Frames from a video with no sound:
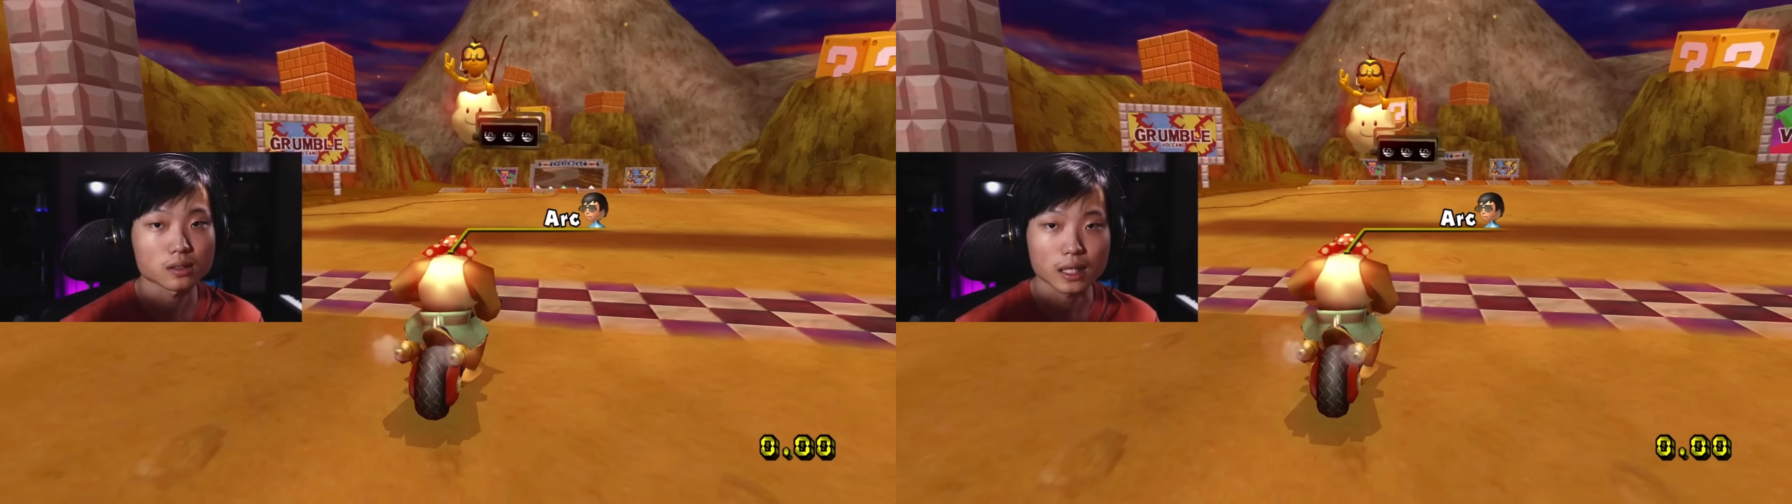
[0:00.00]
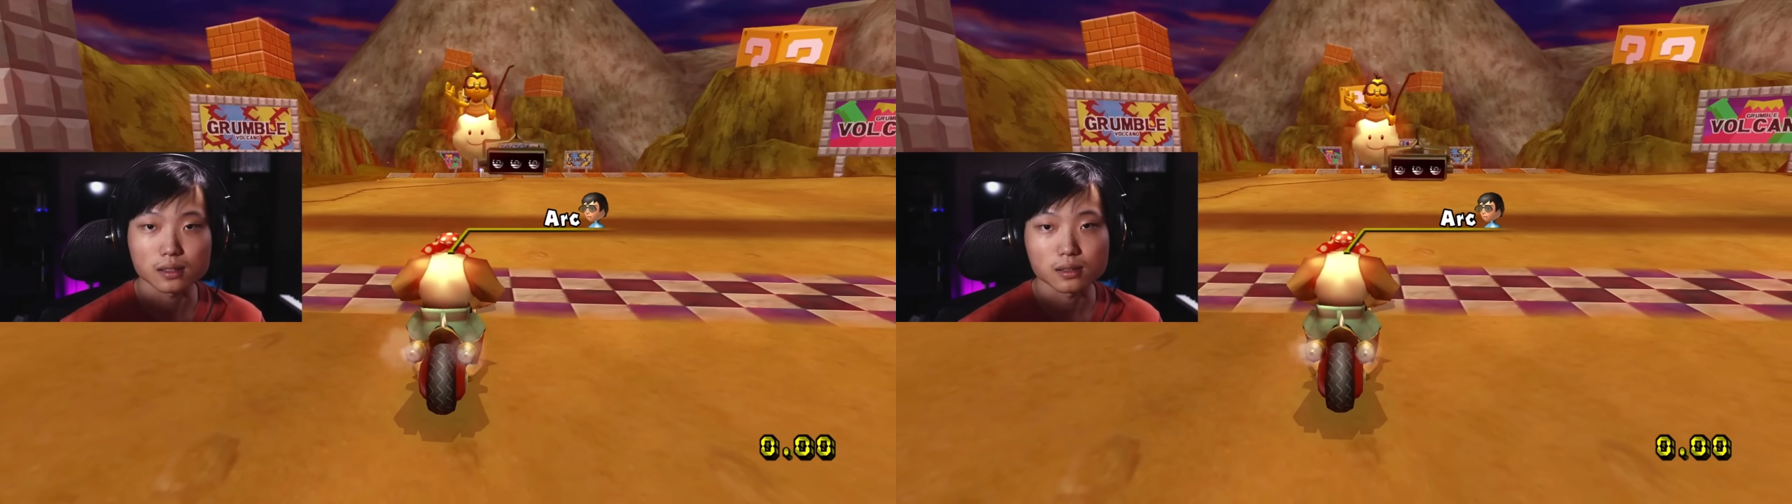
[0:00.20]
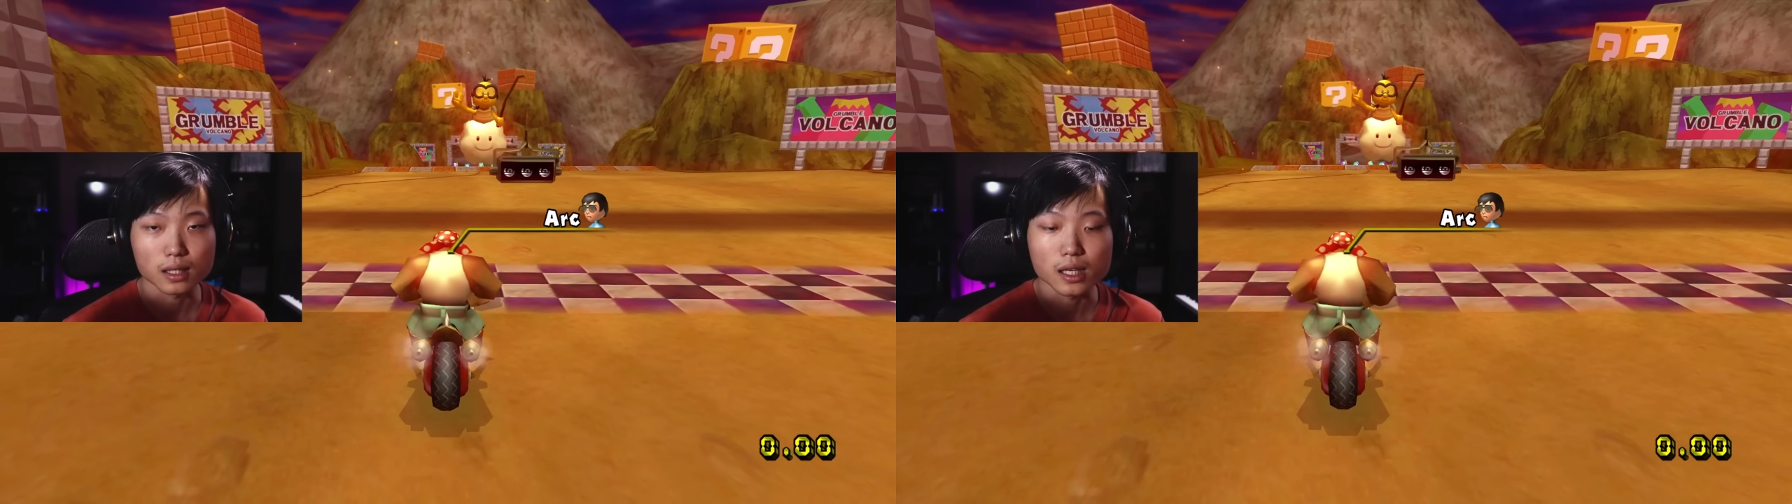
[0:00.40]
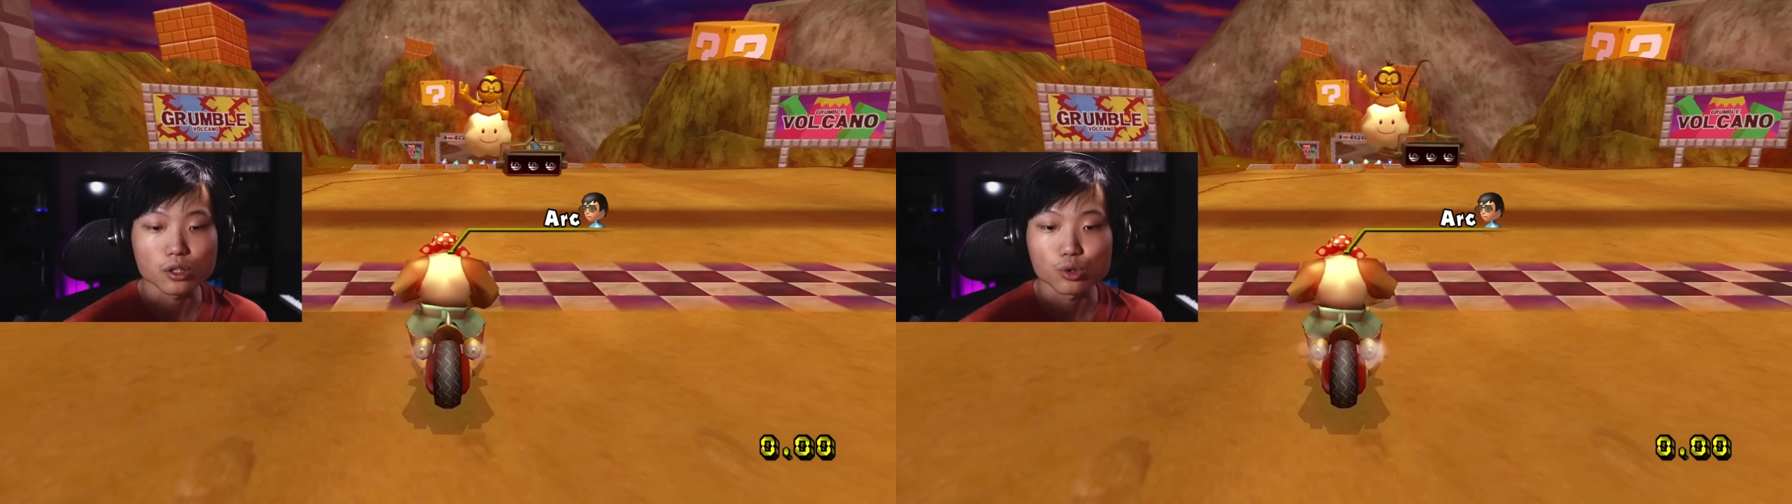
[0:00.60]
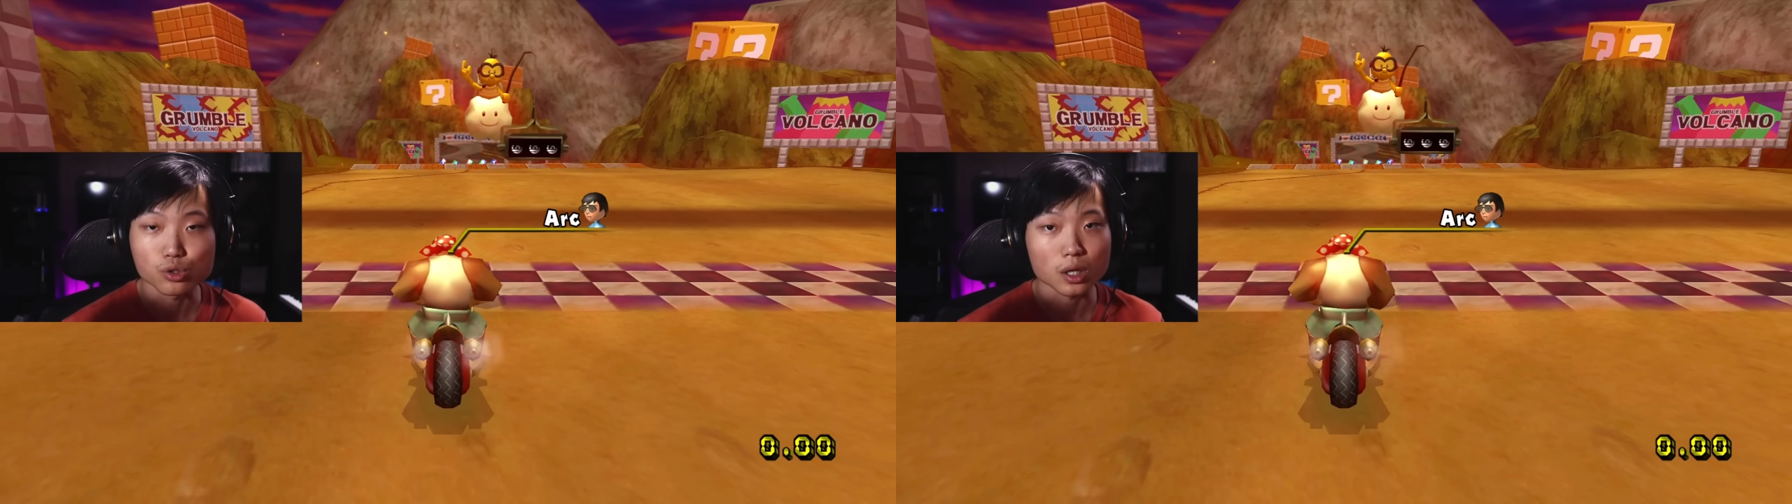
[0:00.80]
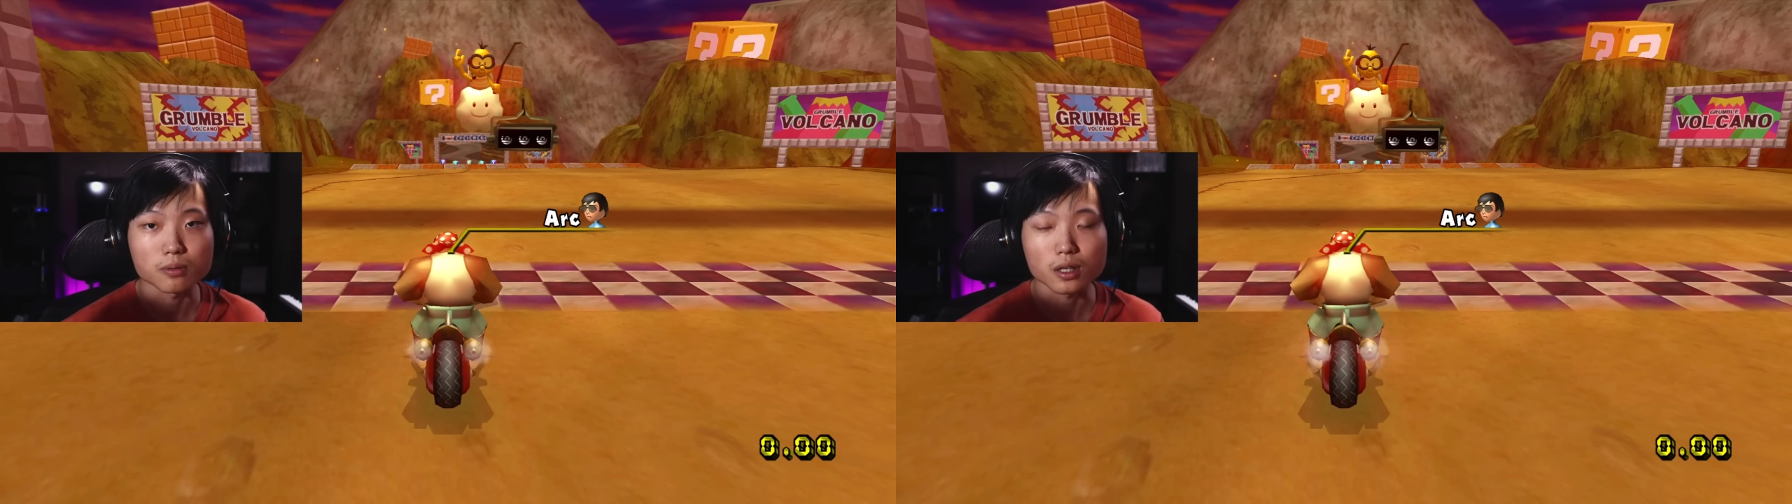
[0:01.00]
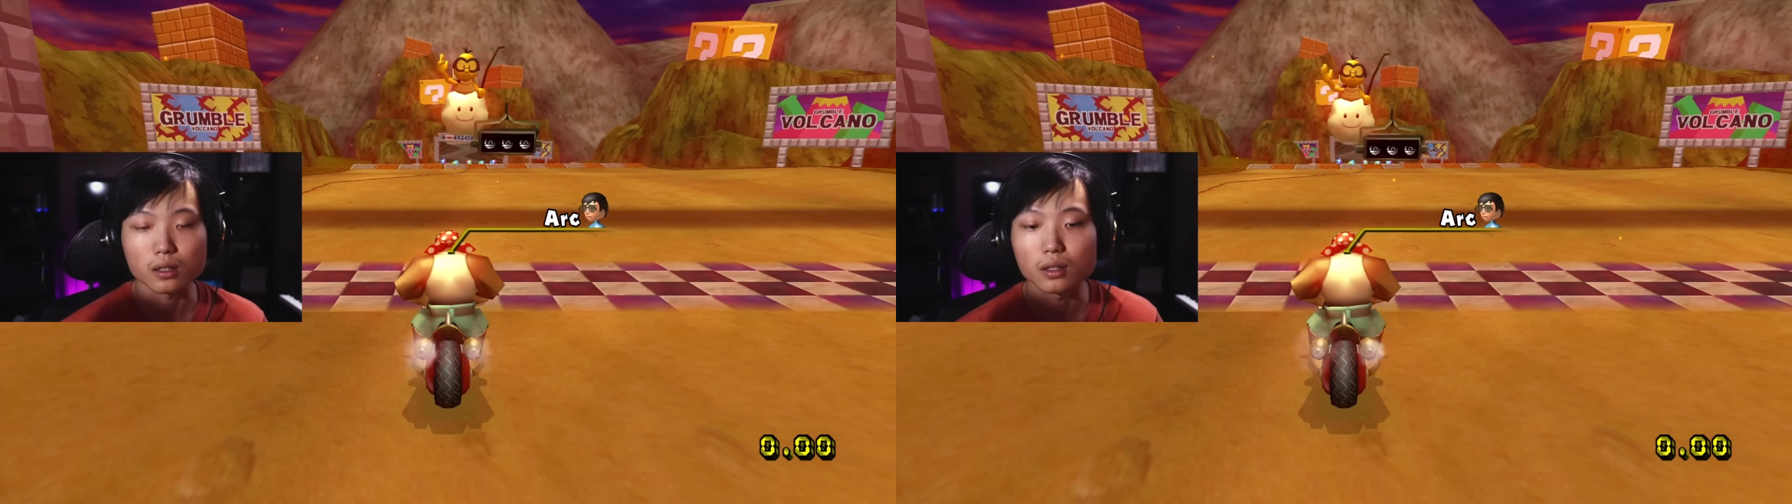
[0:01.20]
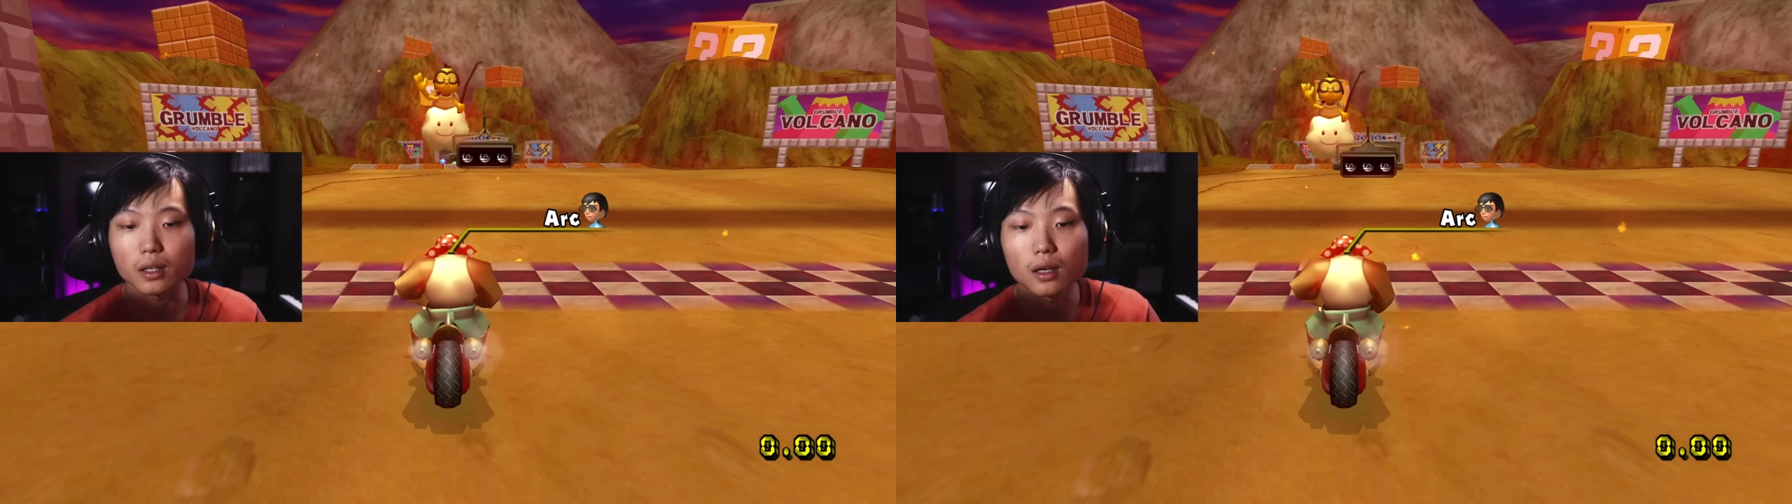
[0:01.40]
that's it. You stop cycling.